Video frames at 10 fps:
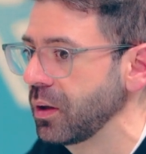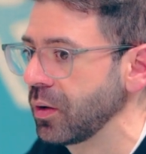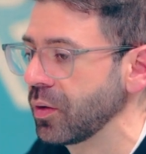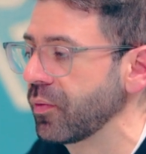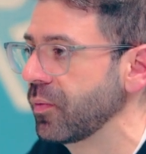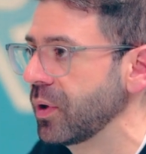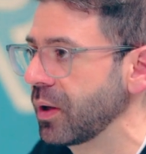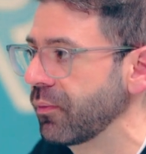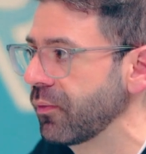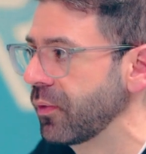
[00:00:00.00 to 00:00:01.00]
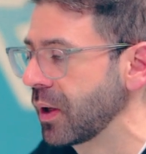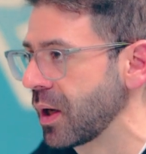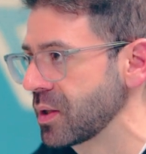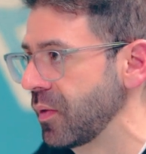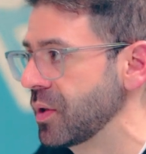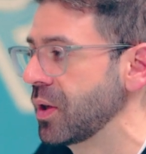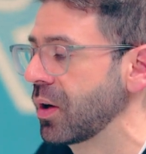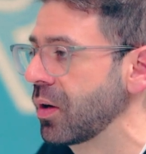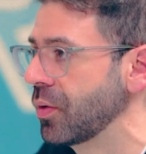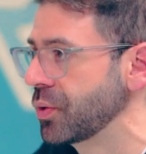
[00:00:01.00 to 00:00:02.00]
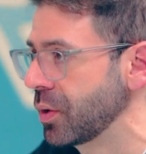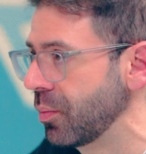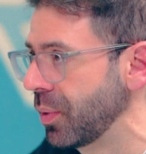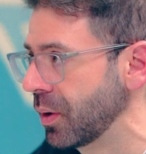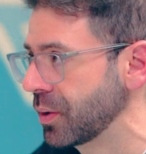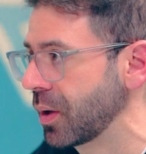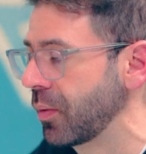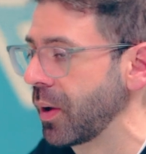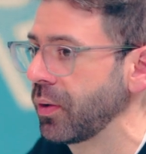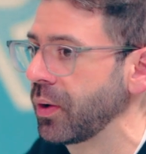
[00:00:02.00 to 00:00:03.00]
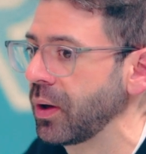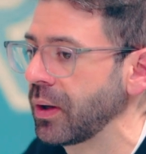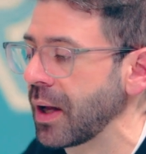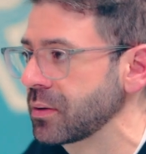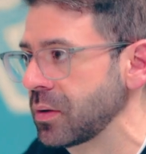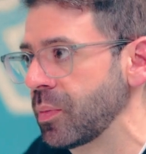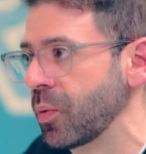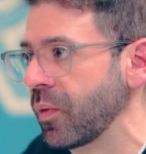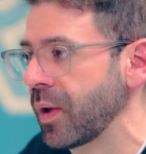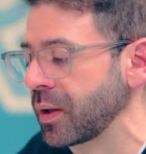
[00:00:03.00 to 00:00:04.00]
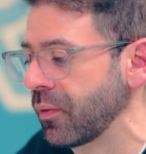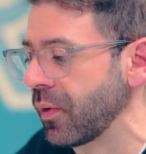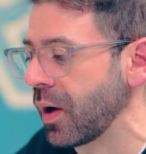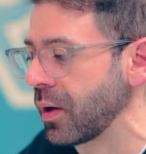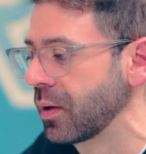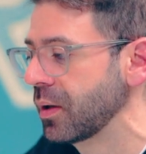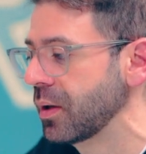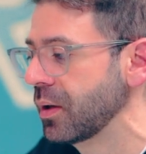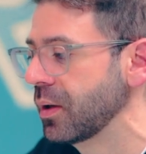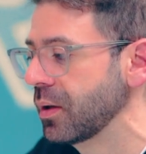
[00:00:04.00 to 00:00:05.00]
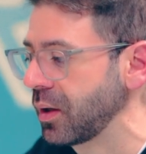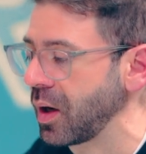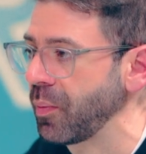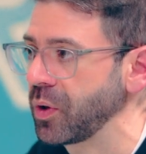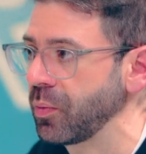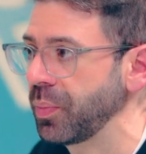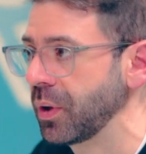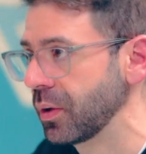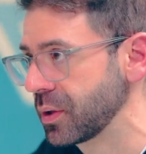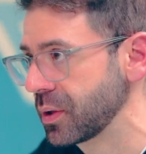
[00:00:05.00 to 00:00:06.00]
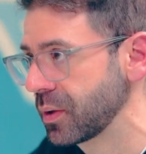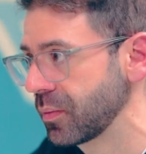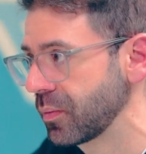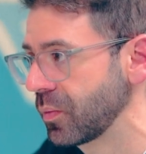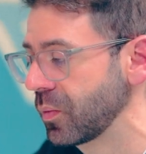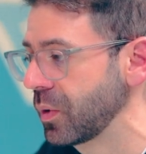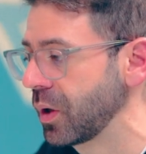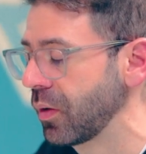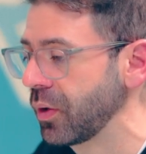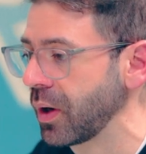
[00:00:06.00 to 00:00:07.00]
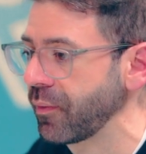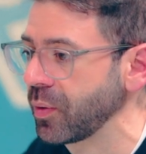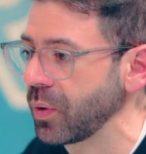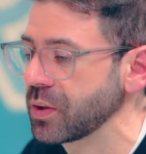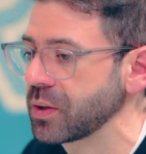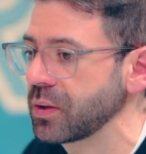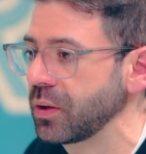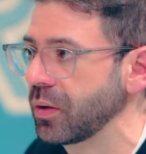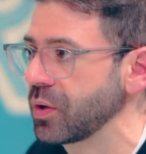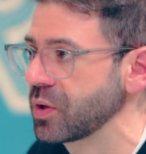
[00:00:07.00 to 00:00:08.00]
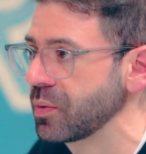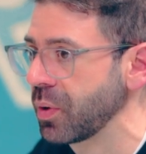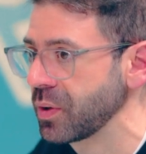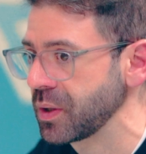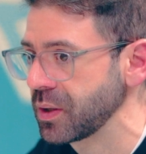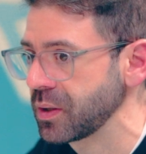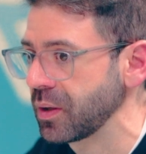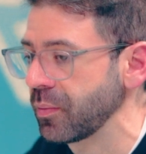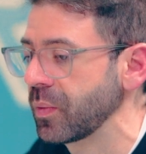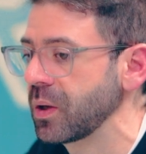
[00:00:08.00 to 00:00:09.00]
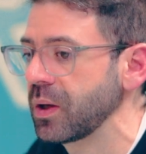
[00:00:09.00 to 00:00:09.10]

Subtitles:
The philosophies and the culture you build around there, and that's going to be reflective on the company you build, there afterwards. Your support system,